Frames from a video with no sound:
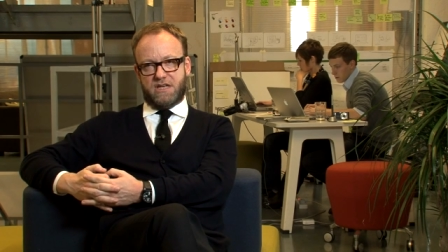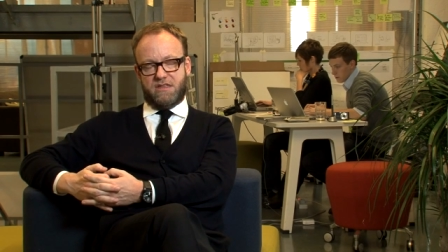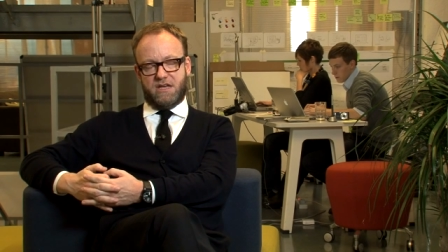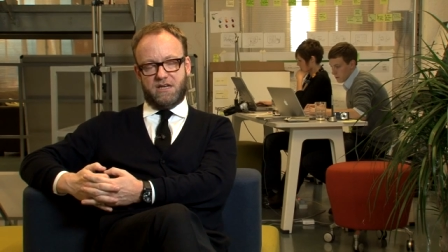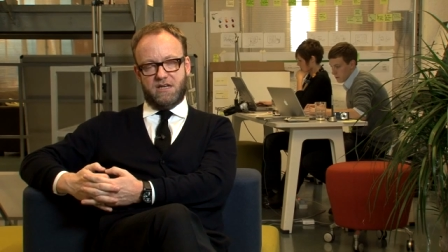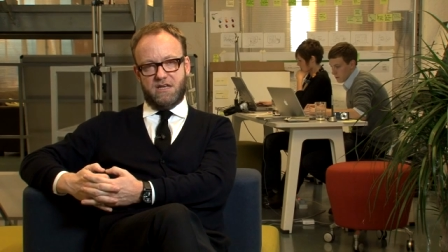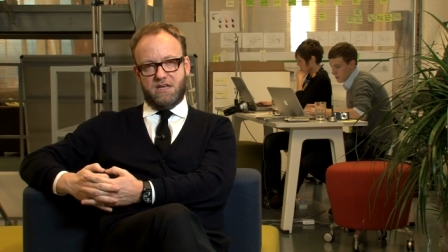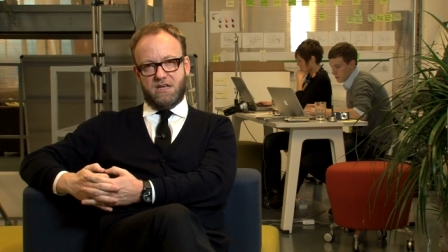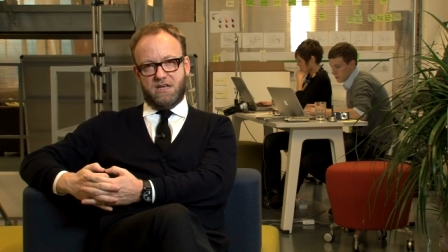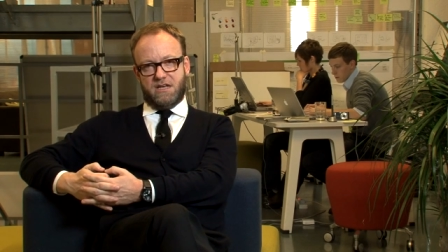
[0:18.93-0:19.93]
I think
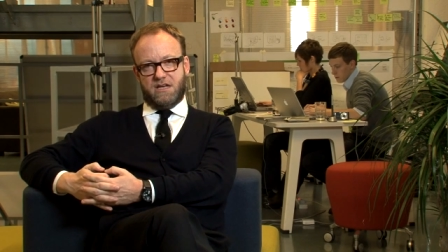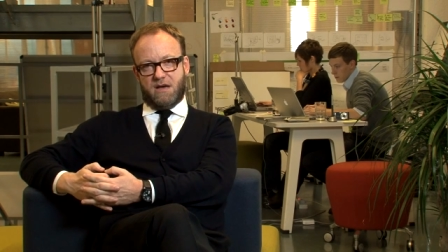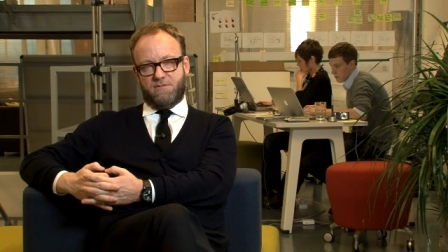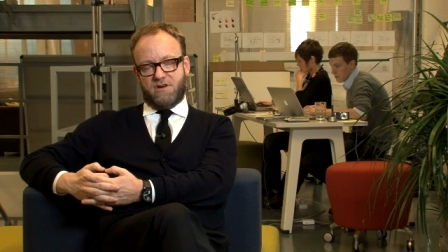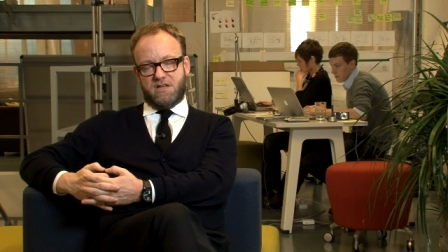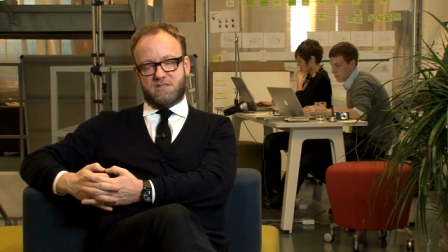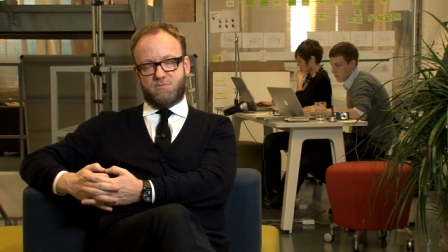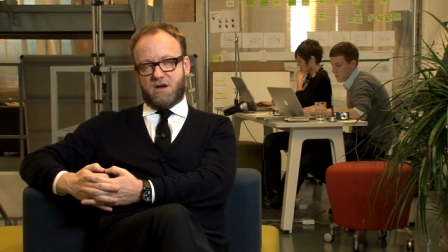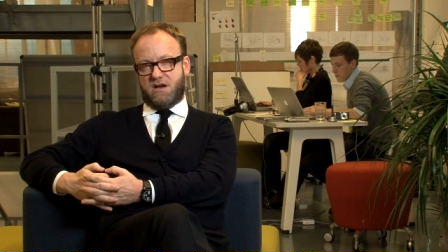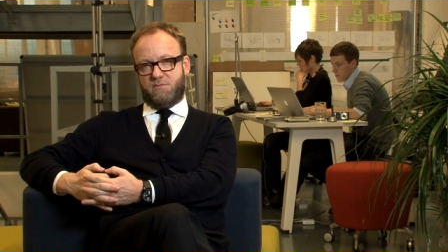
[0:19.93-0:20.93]
I'm very
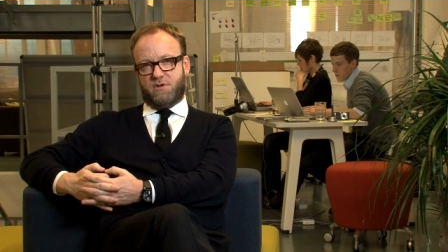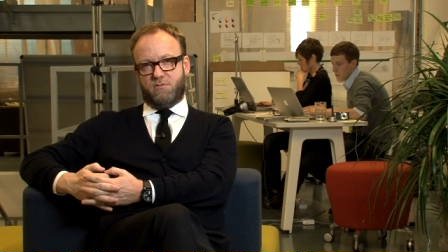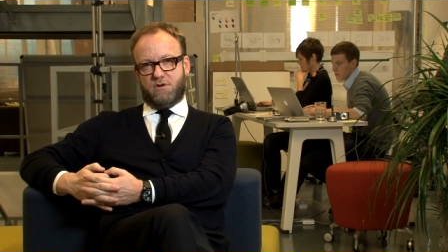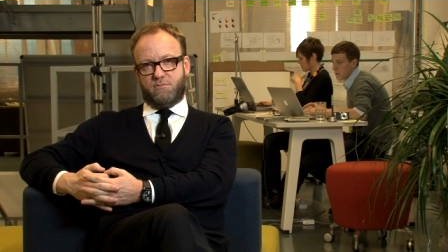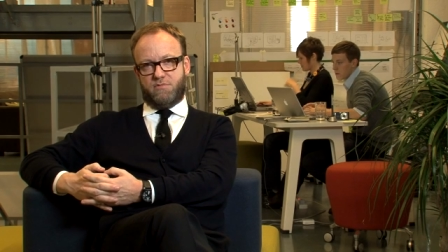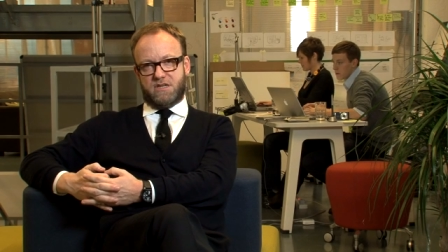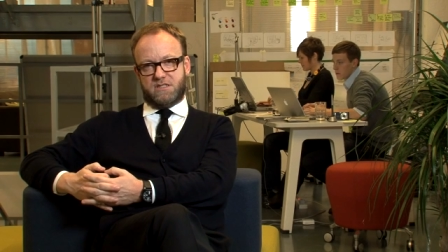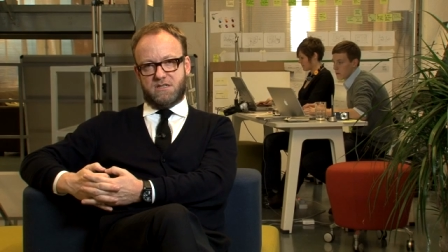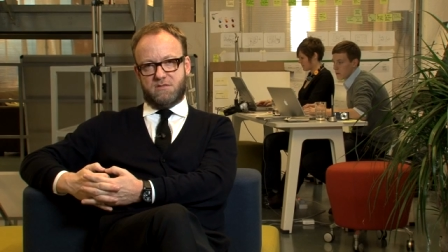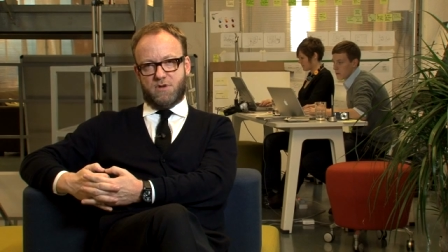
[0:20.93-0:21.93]
inspired by what President